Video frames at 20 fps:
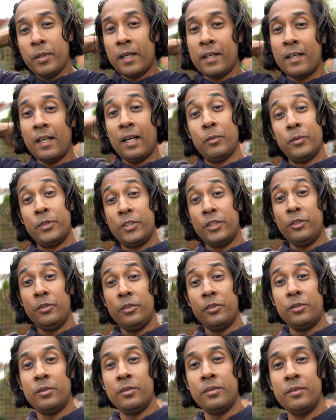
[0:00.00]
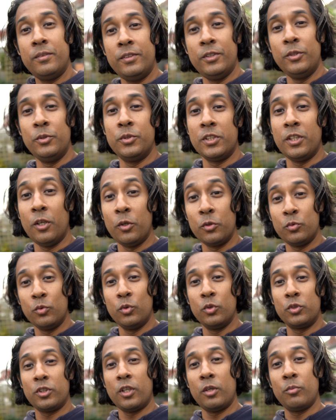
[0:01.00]
How would you use an old
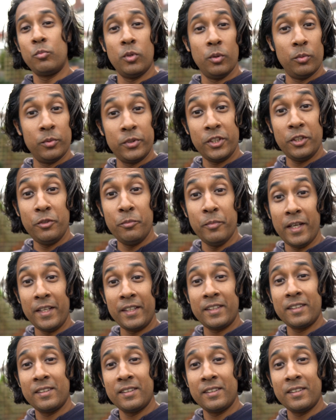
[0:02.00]
wardrobe? What would you make?